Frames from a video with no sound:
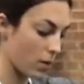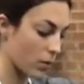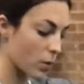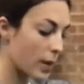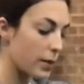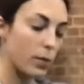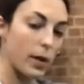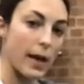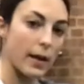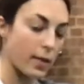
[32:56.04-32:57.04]
Try to
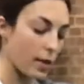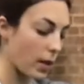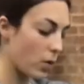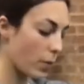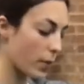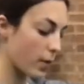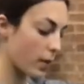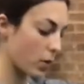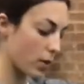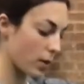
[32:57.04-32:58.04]
relax in the new
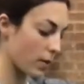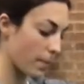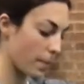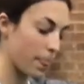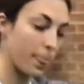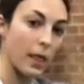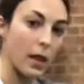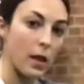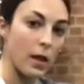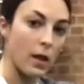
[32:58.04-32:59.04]
position.
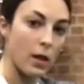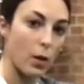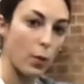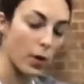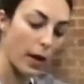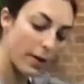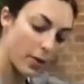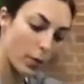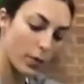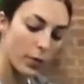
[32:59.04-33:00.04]
If your legs
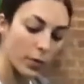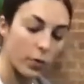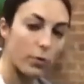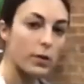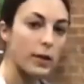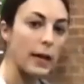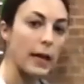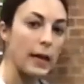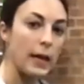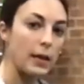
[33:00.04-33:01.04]
want to
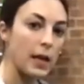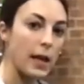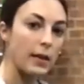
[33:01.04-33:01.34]
rotate in, let